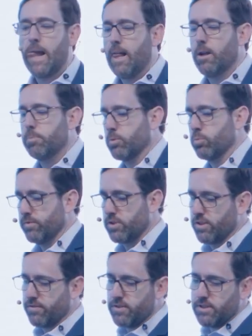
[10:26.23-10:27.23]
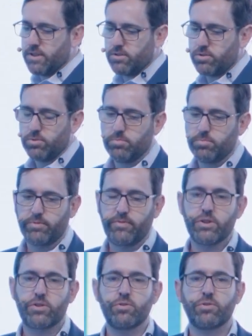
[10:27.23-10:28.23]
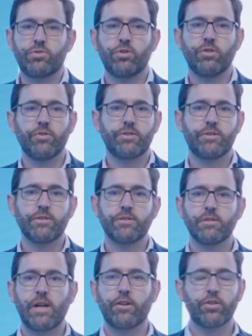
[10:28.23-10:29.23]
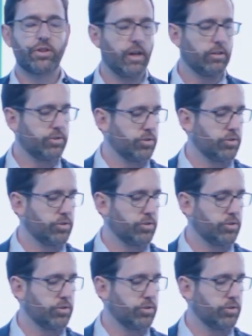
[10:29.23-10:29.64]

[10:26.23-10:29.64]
but we've shifted into professional services, agriculture,